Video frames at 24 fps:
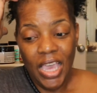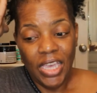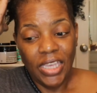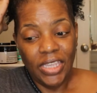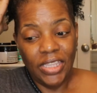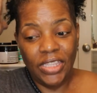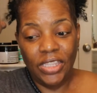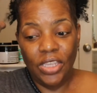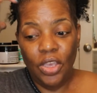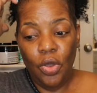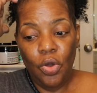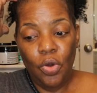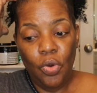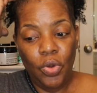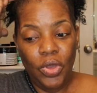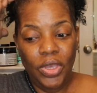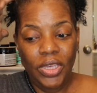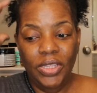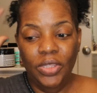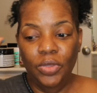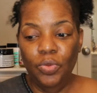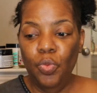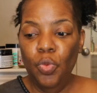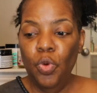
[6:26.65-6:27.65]
So
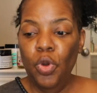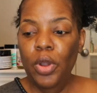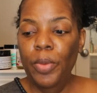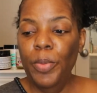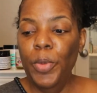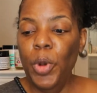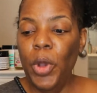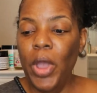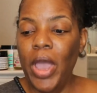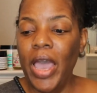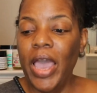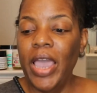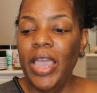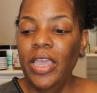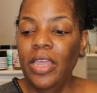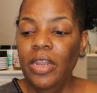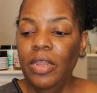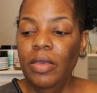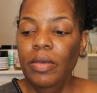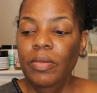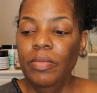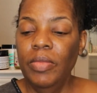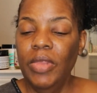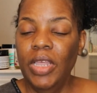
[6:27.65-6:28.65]
it's one more
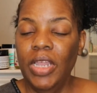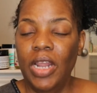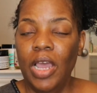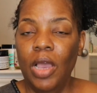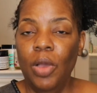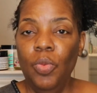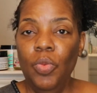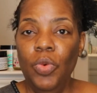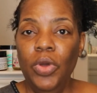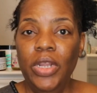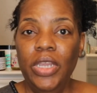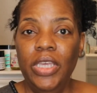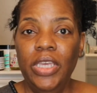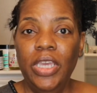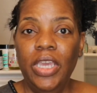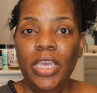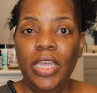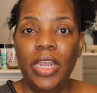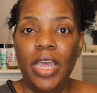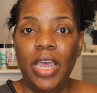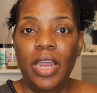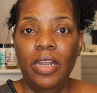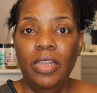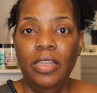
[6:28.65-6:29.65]
item that I want to
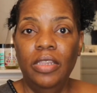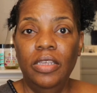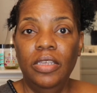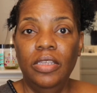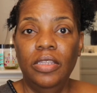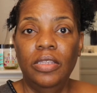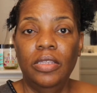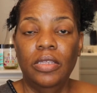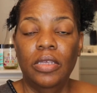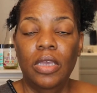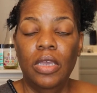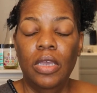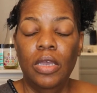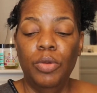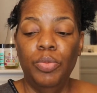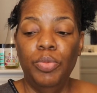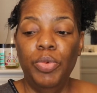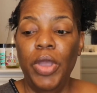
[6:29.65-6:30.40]
get out of this uh,